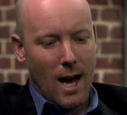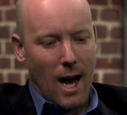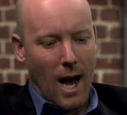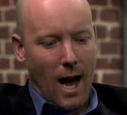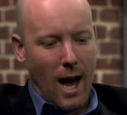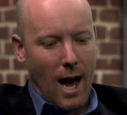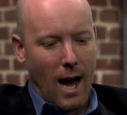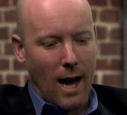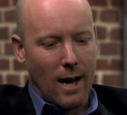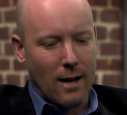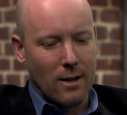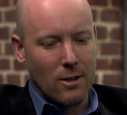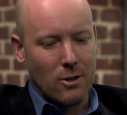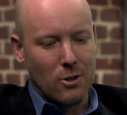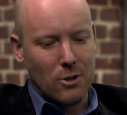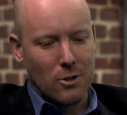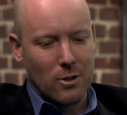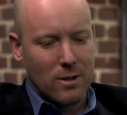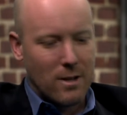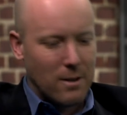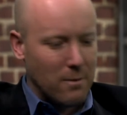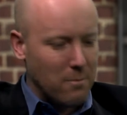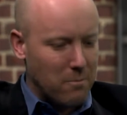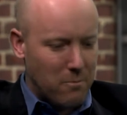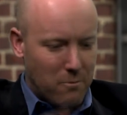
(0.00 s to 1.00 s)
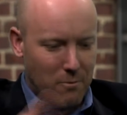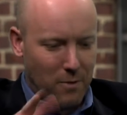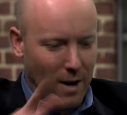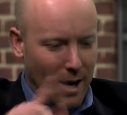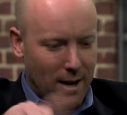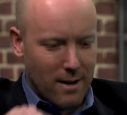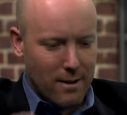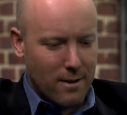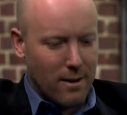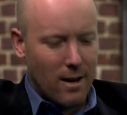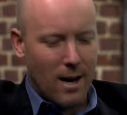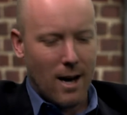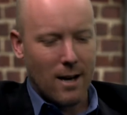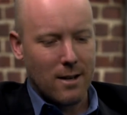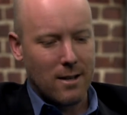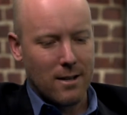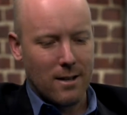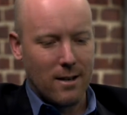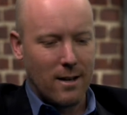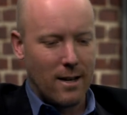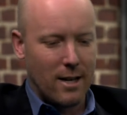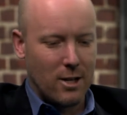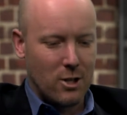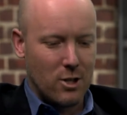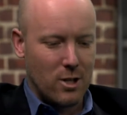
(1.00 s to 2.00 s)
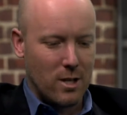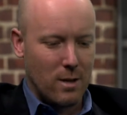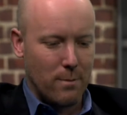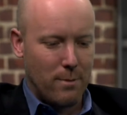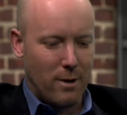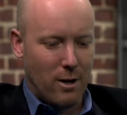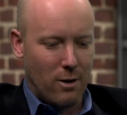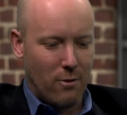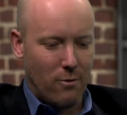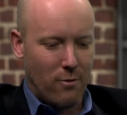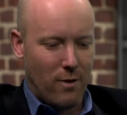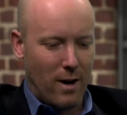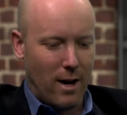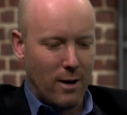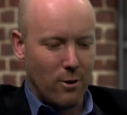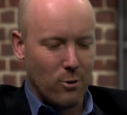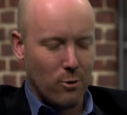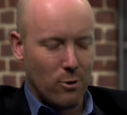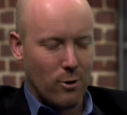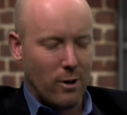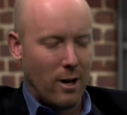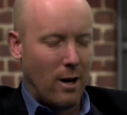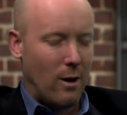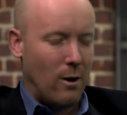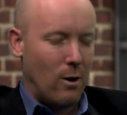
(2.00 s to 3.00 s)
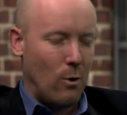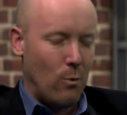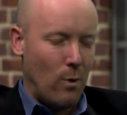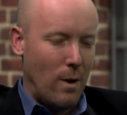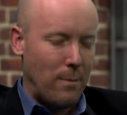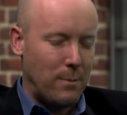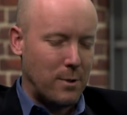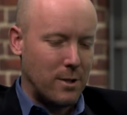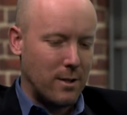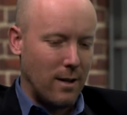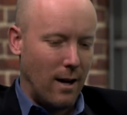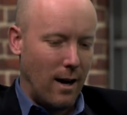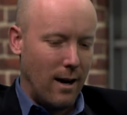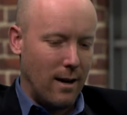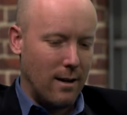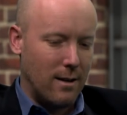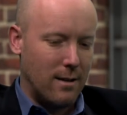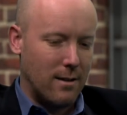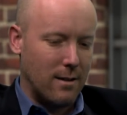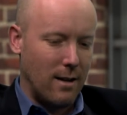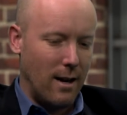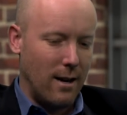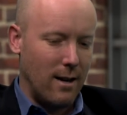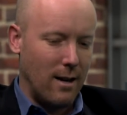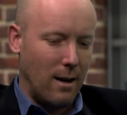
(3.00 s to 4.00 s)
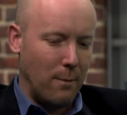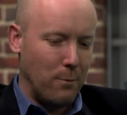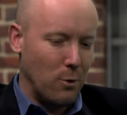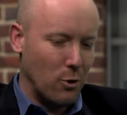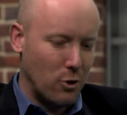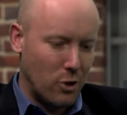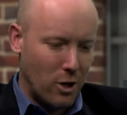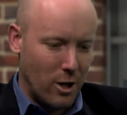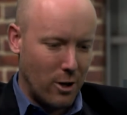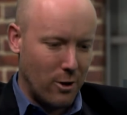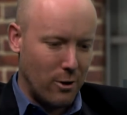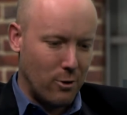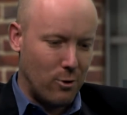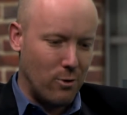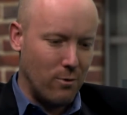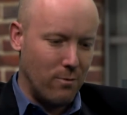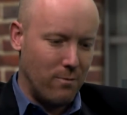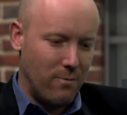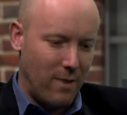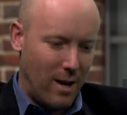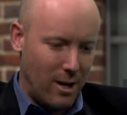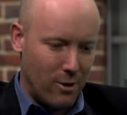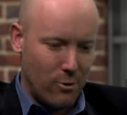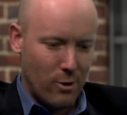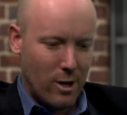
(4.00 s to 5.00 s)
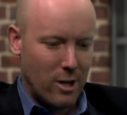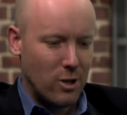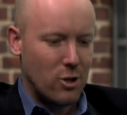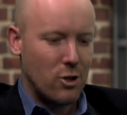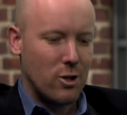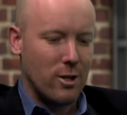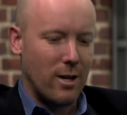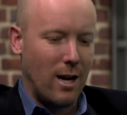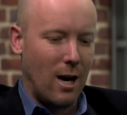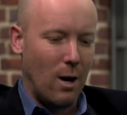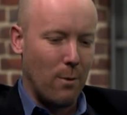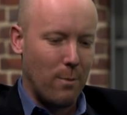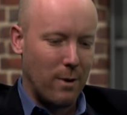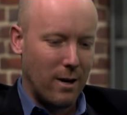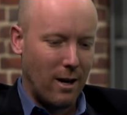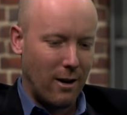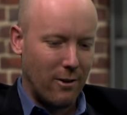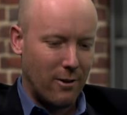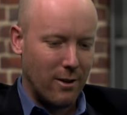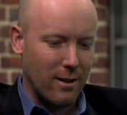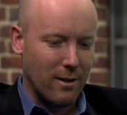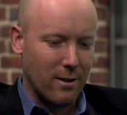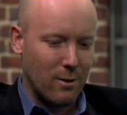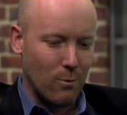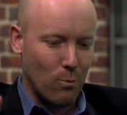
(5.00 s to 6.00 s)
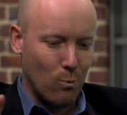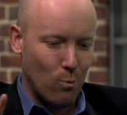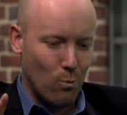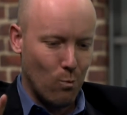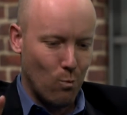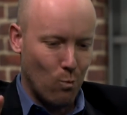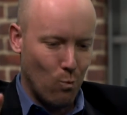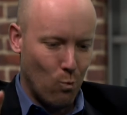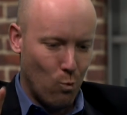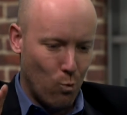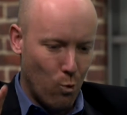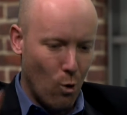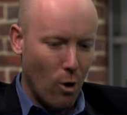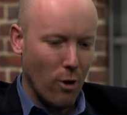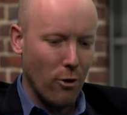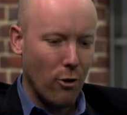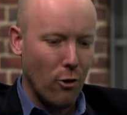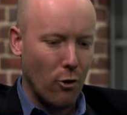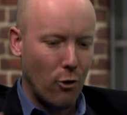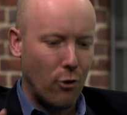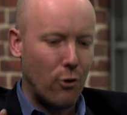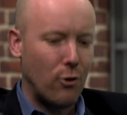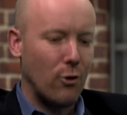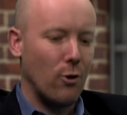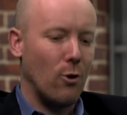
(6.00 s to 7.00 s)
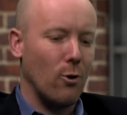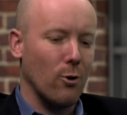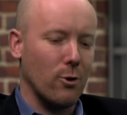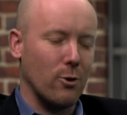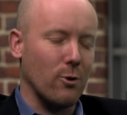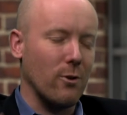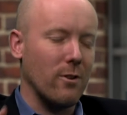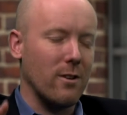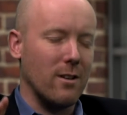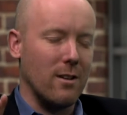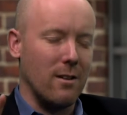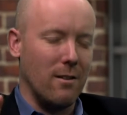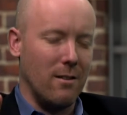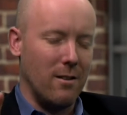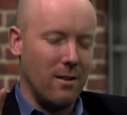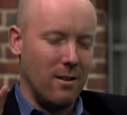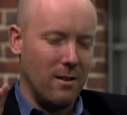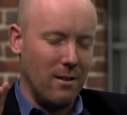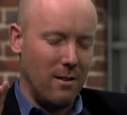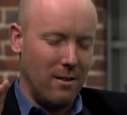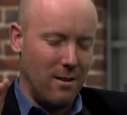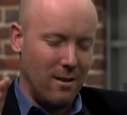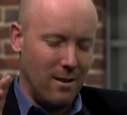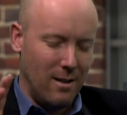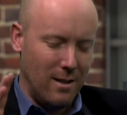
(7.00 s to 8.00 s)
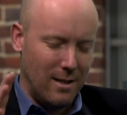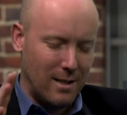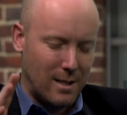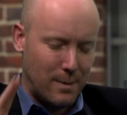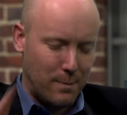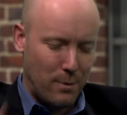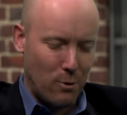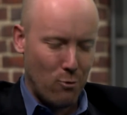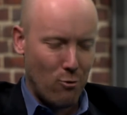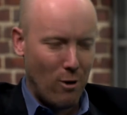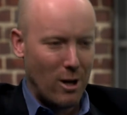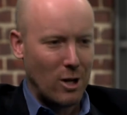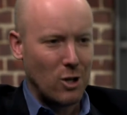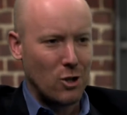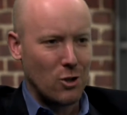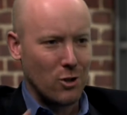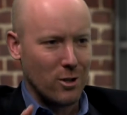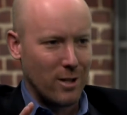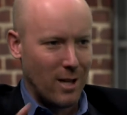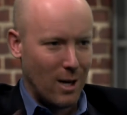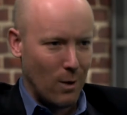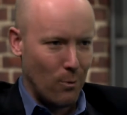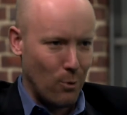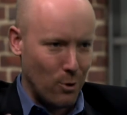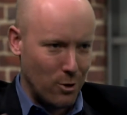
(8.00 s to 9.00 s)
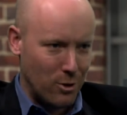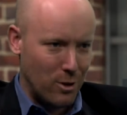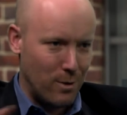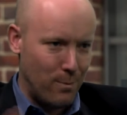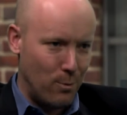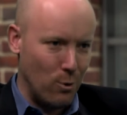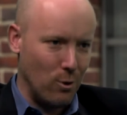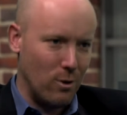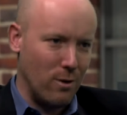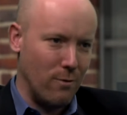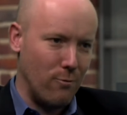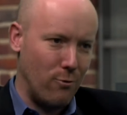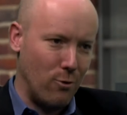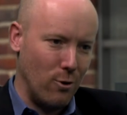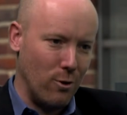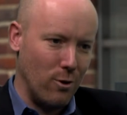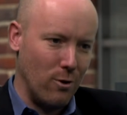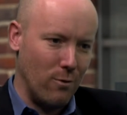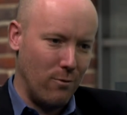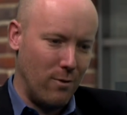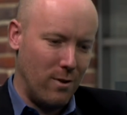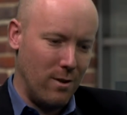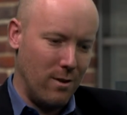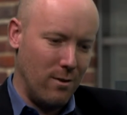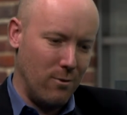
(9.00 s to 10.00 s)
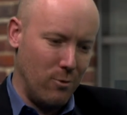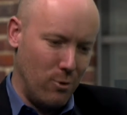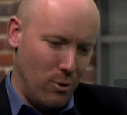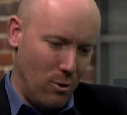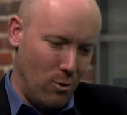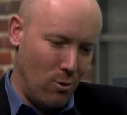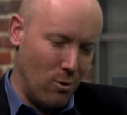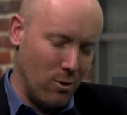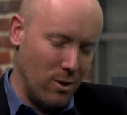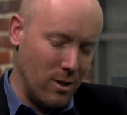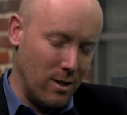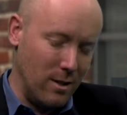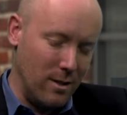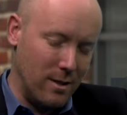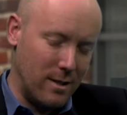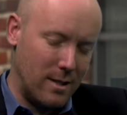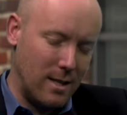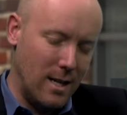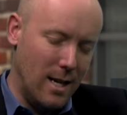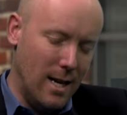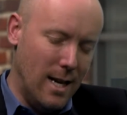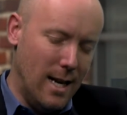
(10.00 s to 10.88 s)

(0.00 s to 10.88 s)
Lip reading: And you can find an article actually about Fanuc on our website, and I'm not going into valuation now, but I think the one thought or the inspiration that I wanted to put in front of your audience